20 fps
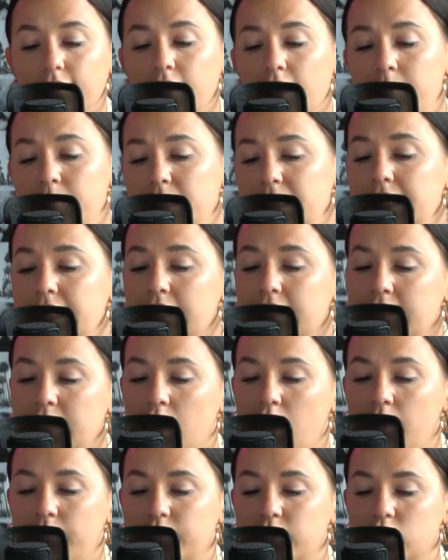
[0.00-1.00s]
Immediately,
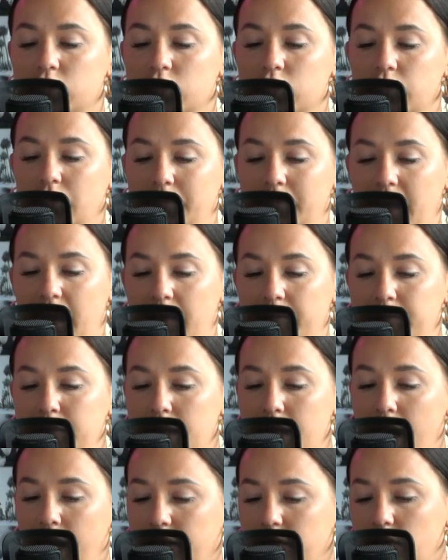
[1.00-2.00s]
officers from the
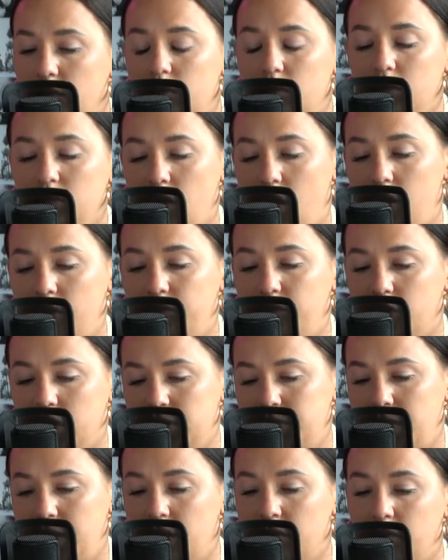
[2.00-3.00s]
FBI and local law
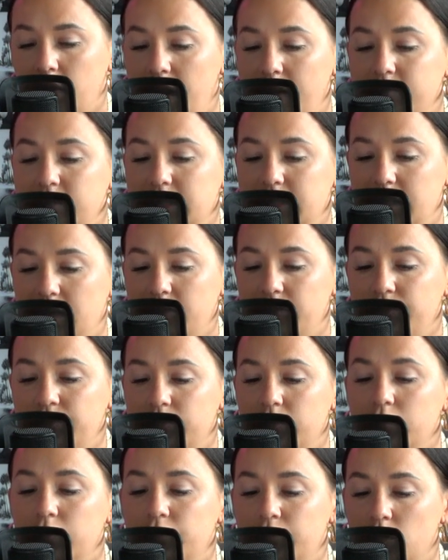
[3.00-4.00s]
enforcement arrived at Dave
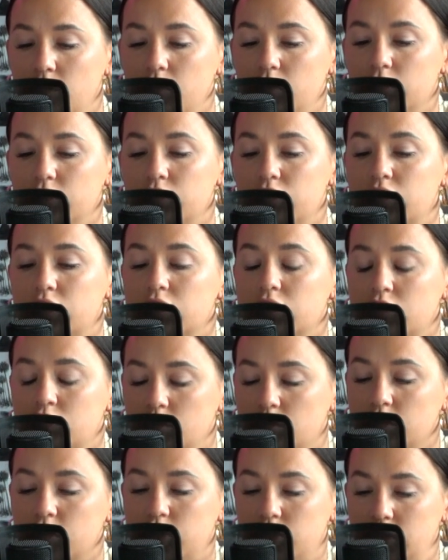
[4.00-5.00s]
Fuller's
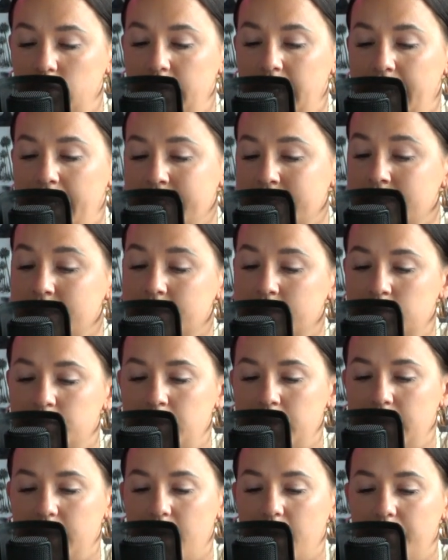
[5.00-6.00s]
storage unit at 6
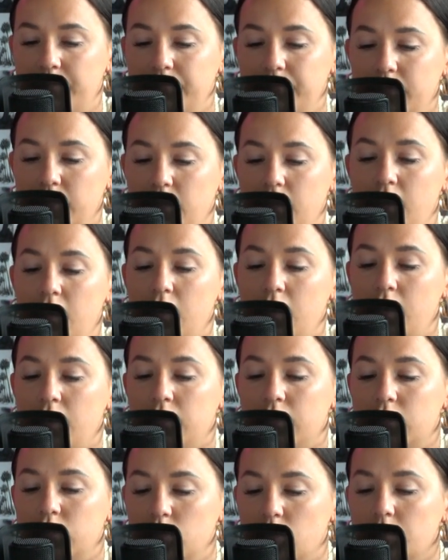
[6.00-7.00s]
p.m.
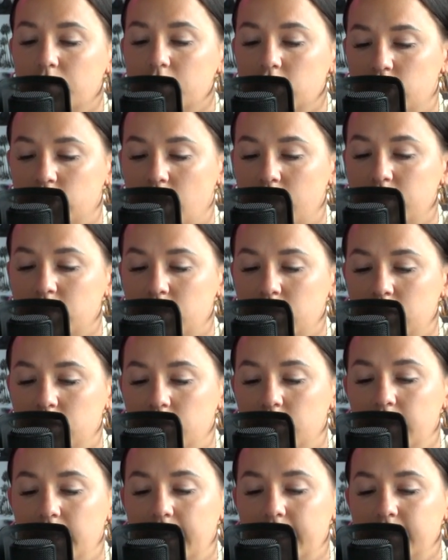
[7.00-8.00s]
The door was shut to the
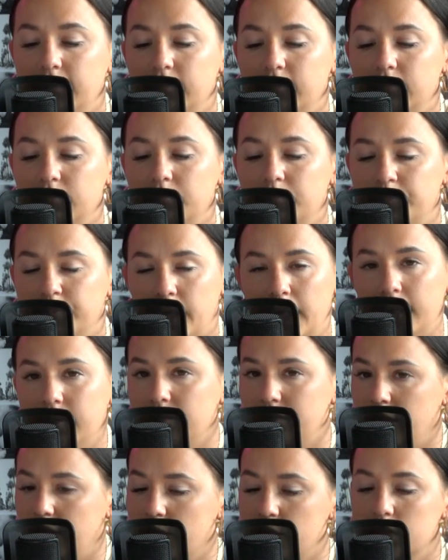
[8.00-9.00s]
unit,
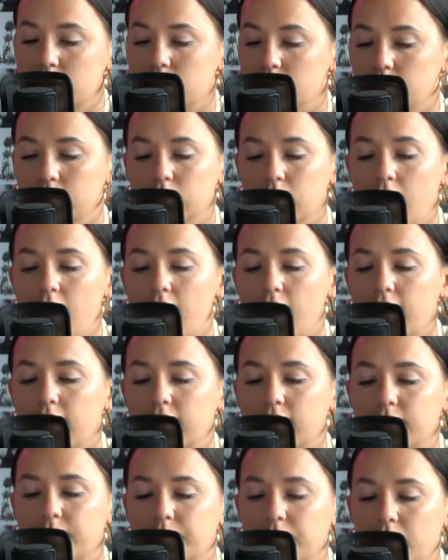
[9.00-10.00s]
but there was no
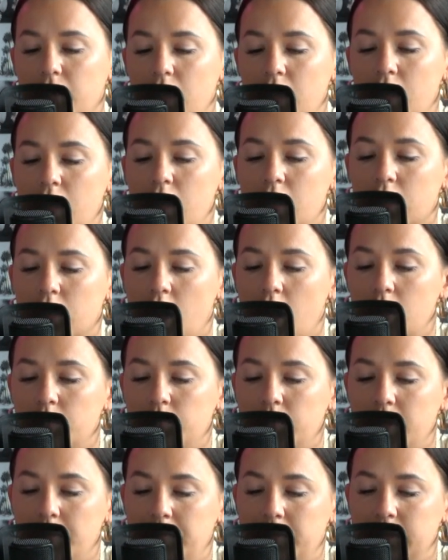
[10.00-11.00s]
lock.
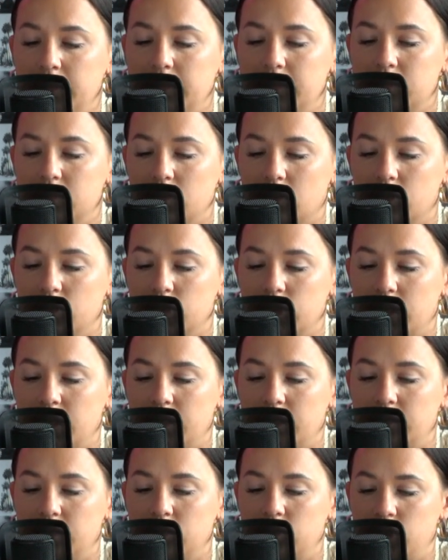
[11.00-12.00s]
Conway Police
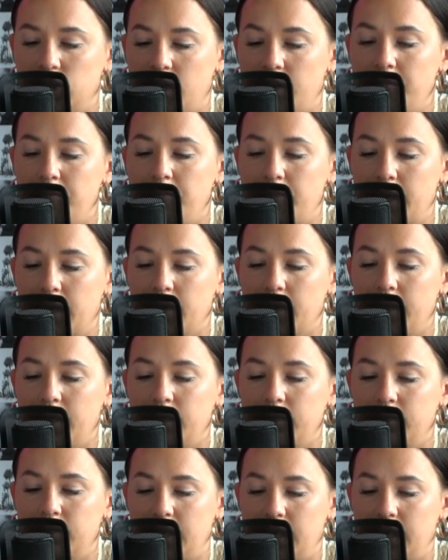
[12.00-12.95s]
Sergeant Jim Barrett